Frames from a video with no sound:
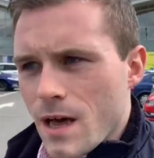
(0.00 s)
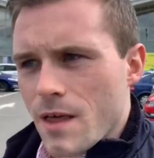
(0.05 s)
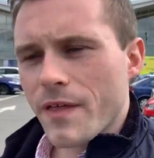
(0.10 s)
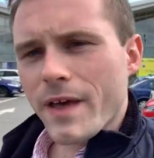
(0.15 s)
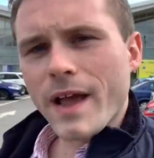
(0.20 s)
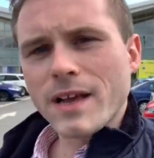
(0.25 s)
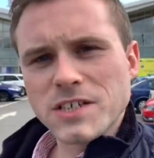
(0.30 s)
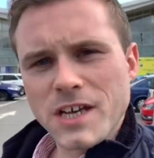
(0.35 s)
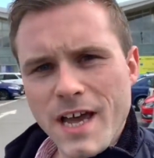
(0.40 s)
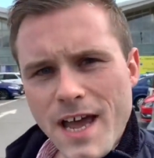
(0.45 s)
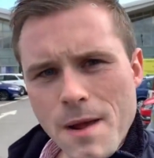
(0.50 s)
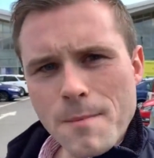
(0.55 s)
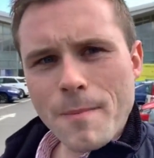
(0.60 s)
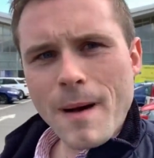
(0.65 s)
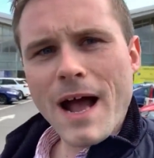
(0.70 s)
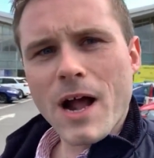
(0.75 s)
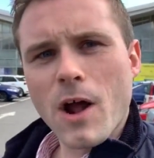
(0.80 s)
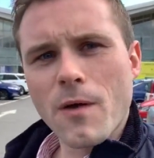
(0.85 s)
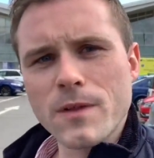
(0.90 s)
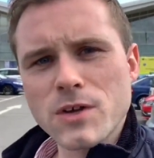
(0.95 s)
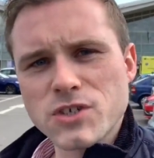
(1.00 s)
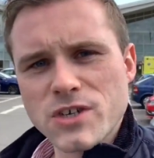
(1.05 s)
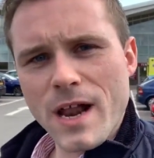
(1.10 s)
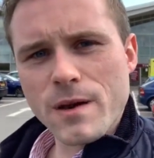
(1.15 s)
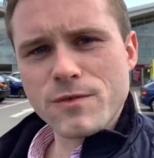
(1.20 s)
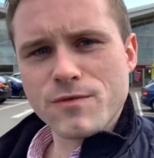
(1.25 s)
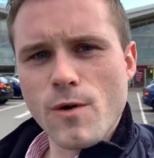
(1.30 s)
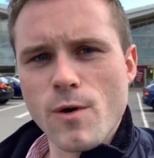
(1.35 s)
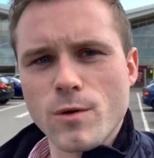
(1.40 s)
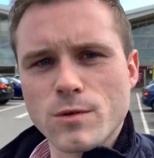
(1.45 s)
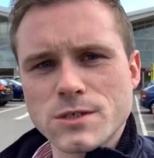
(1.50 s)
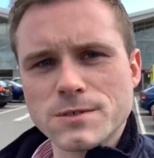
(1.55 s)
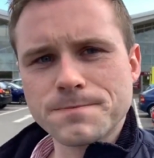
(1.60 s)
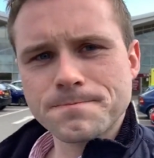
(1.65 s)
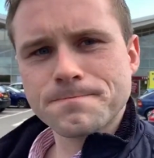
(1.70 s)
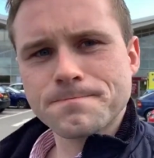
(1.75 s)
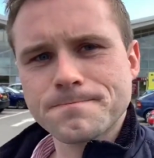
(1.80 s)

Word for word: Things are getting back on the shelves, folks.